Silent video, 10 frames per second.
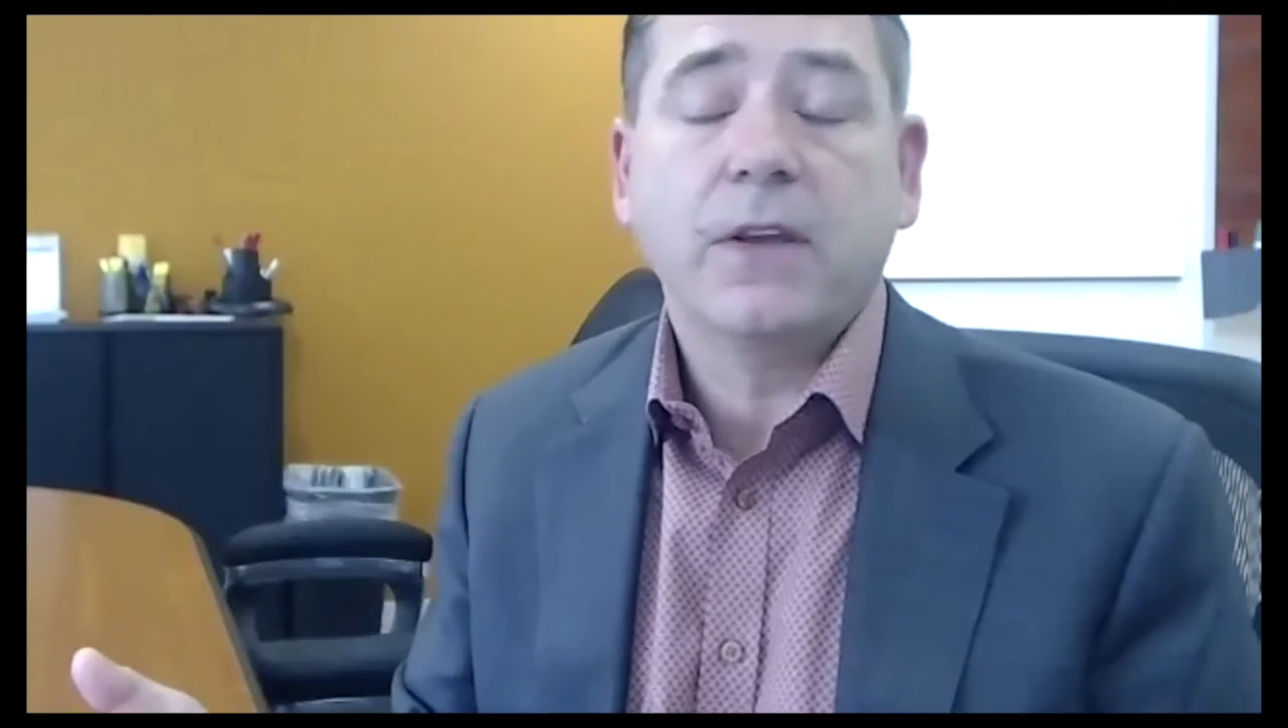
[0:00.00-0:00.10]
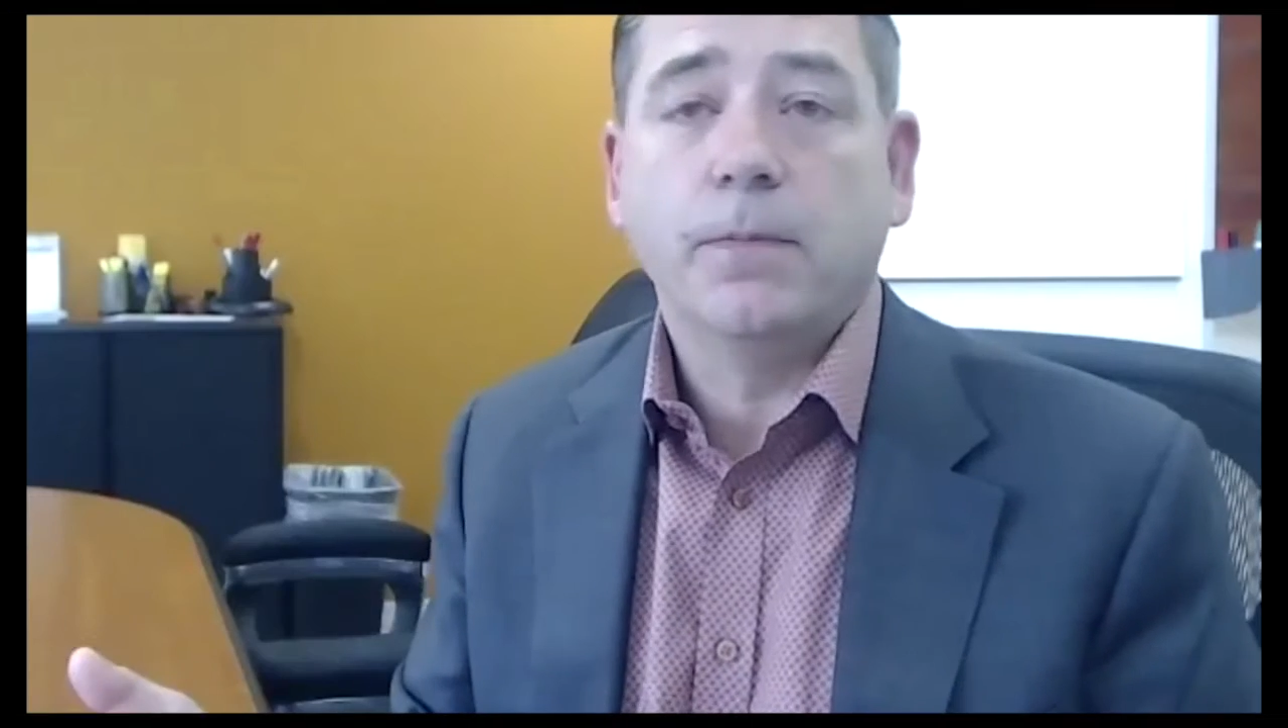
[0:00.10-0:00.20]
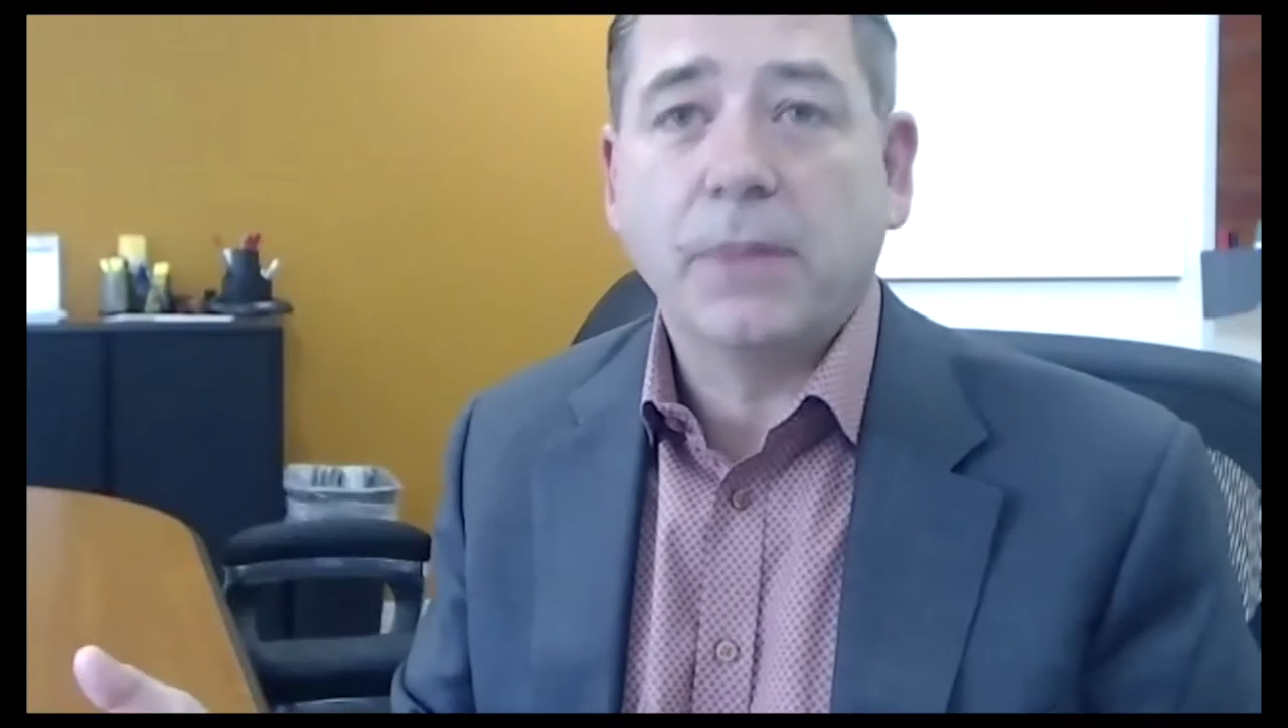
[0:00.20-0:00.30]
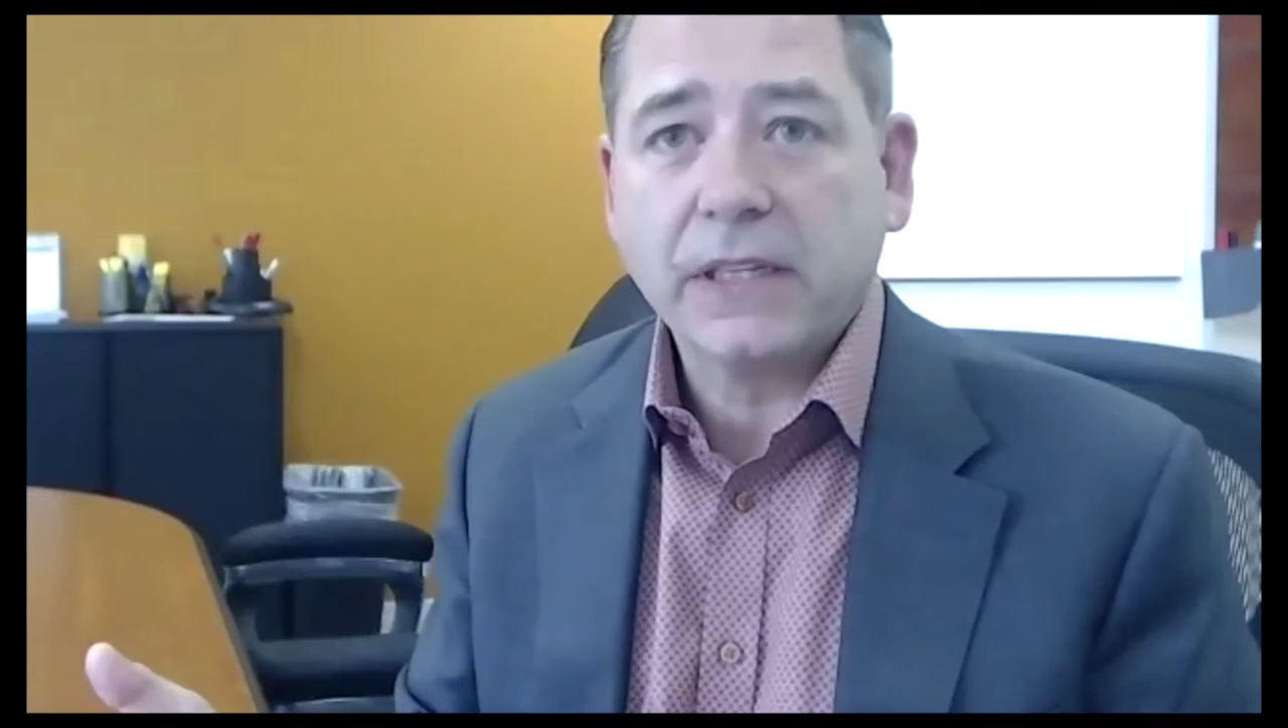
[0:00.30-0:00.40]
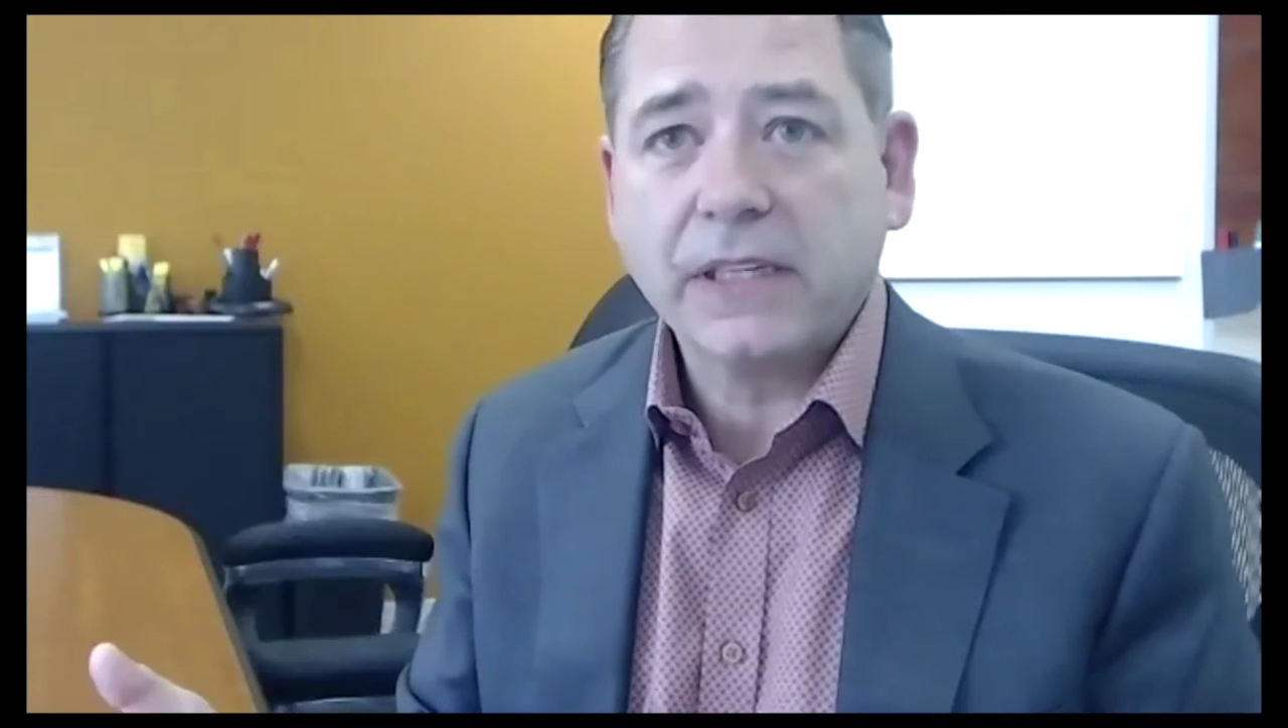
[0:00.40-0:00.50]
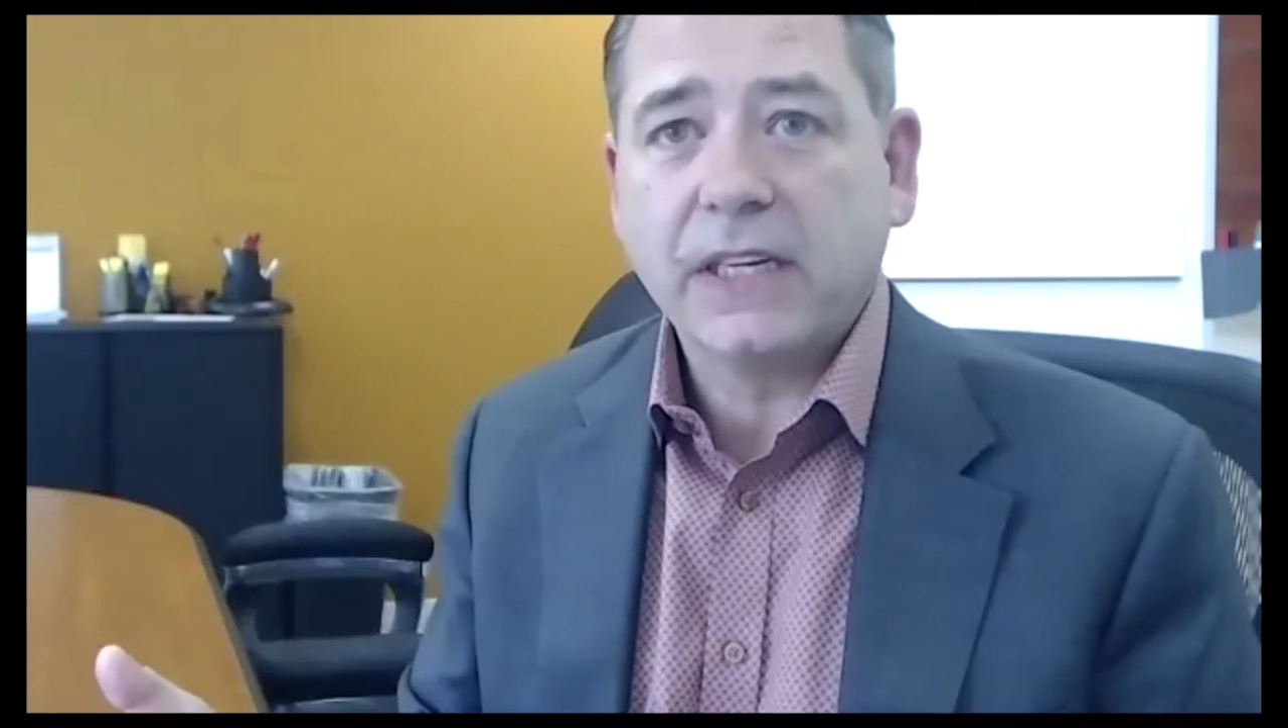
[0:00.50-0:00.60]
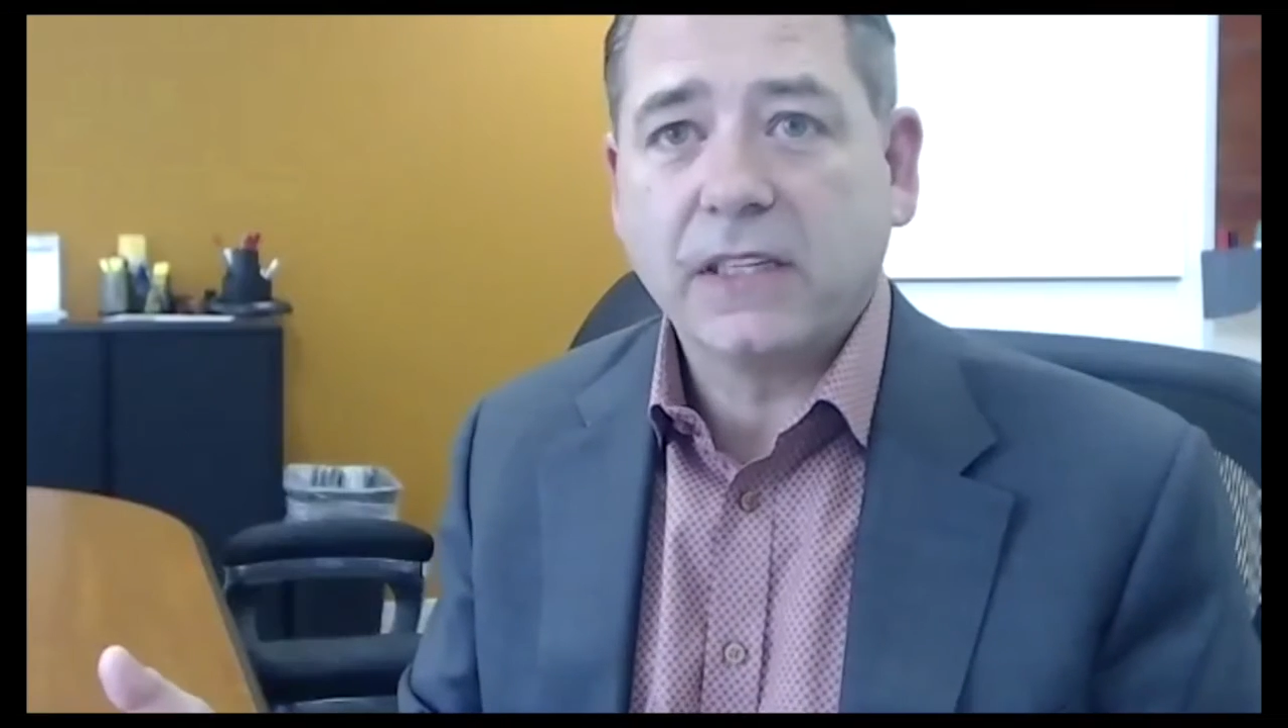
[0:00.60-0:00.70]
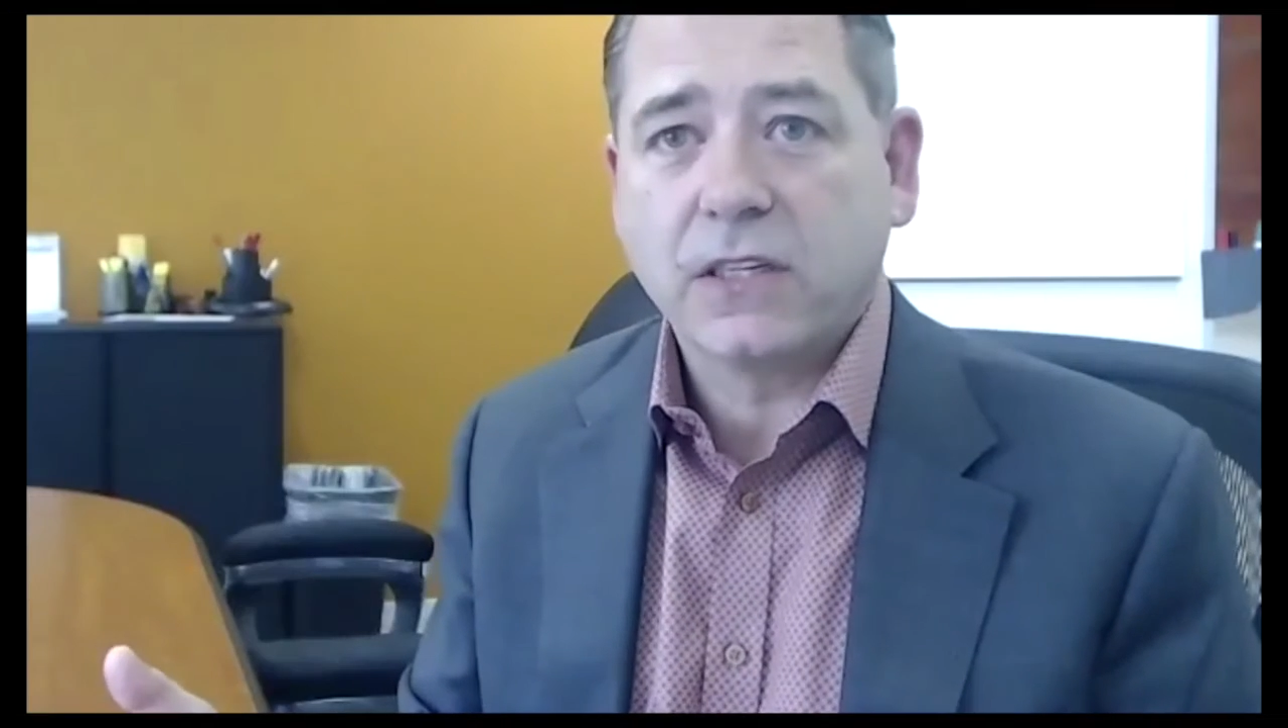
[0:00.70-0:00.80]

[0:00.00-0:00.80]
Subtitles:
the ability